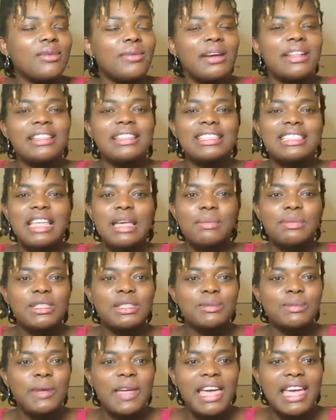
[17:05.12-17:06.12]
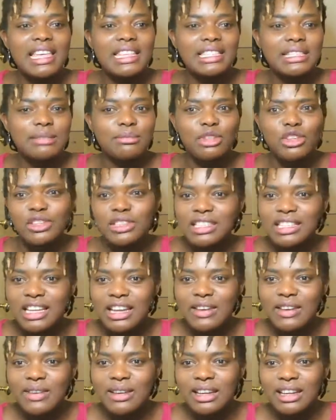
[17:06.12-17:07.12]
we're in the same space. I'm not
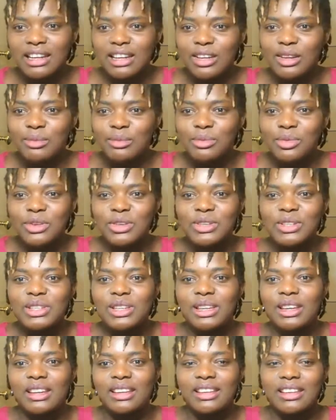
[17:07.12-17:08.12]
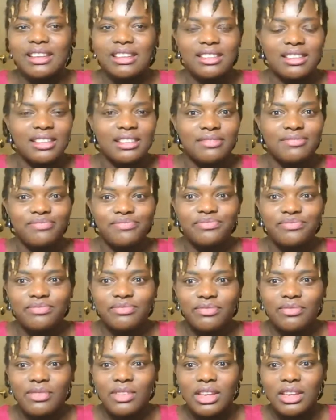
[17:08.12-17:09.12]
staring at a computer. He can,
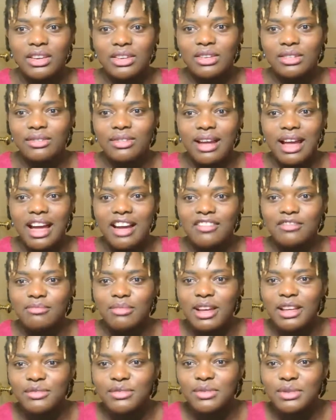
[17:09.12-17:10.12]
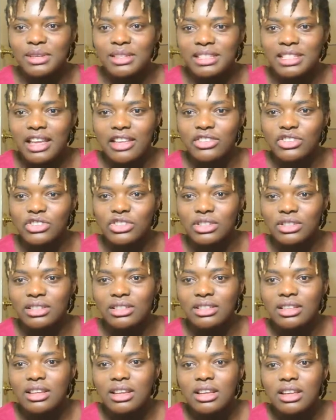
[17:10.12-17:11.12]
you know, have my full
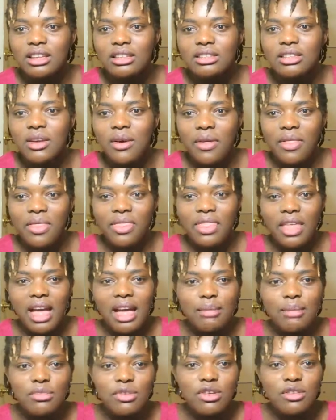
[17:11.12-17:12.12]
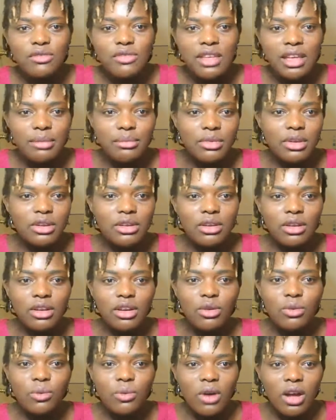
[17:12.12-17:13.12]
attention. So that movie I'm going to
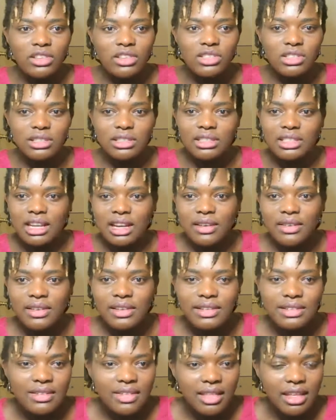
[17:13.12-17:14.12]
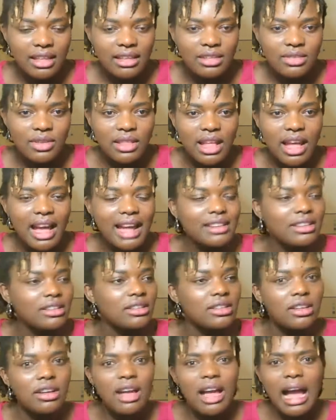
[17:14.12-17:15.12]
go watch, Lataras. Thanks for that. I
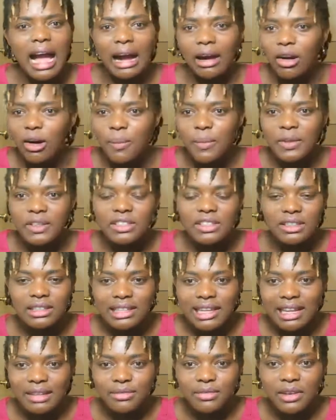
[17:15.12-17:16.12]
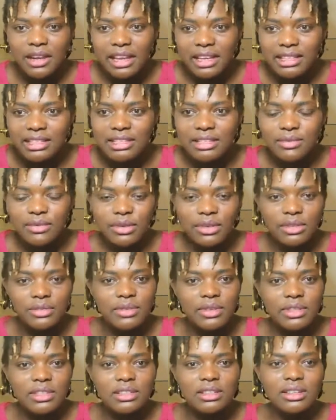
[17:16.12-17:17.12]
don't know. I hope it's on Netflix. If
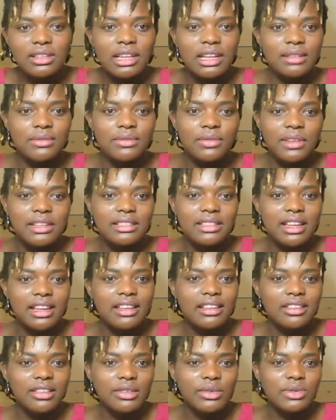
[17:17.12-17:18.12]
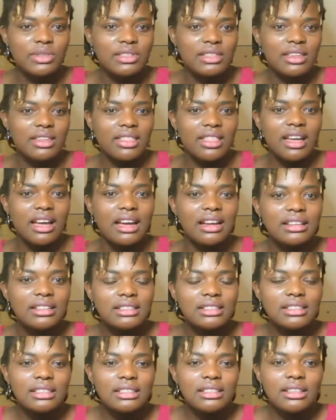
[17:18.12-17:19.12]
it's on Netflix, I can go see that.
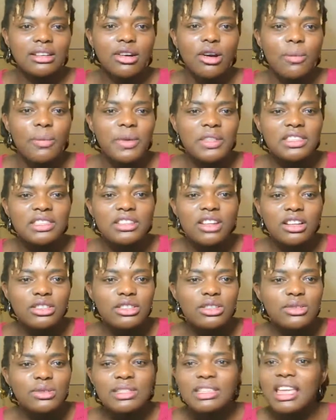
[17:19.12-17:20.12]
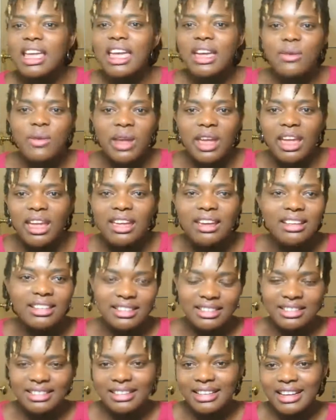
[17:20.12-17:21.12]
Hope it's not too scary.
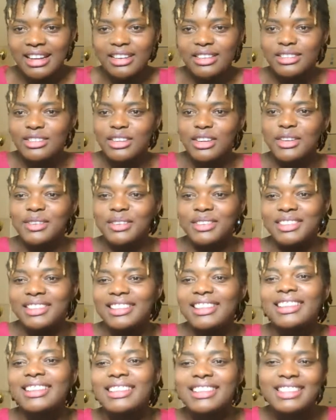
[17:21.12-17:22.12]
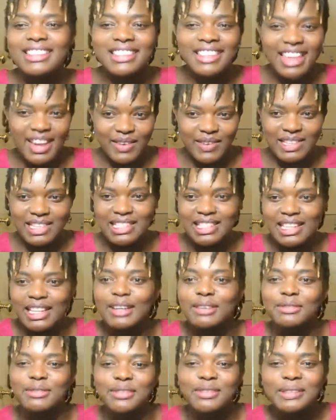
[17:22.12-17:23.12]
I don't do the scary
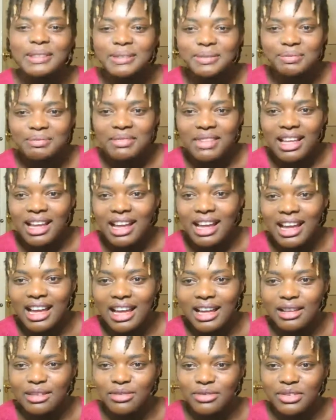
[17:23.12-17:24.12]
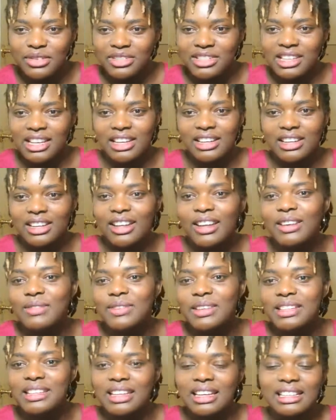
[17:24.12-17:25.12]
stuff. Foreshadow
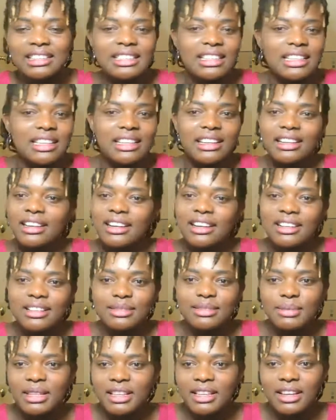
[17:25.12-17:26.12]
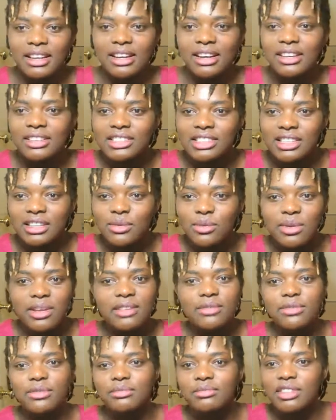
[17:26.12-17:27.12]
COVID-19. Oh my gosh, can we
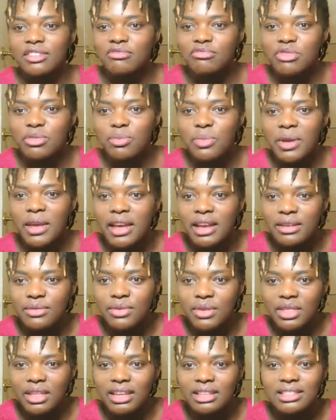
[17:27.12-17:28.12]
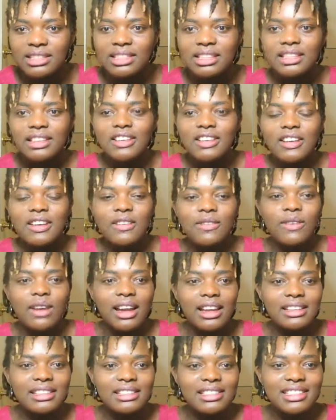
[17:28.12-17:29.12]
even have prepared for this?
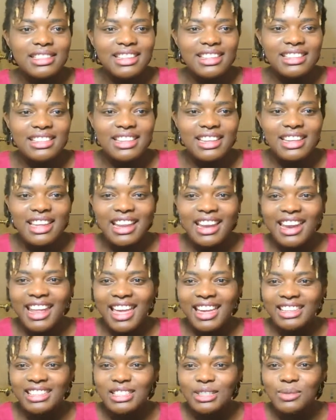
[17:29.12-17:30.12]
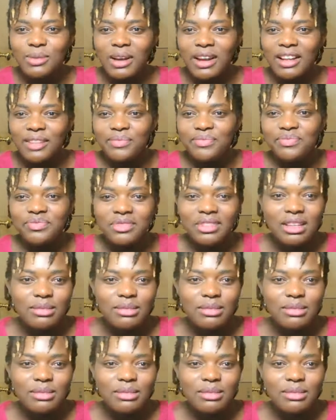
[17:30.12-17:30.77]
Right, the next one,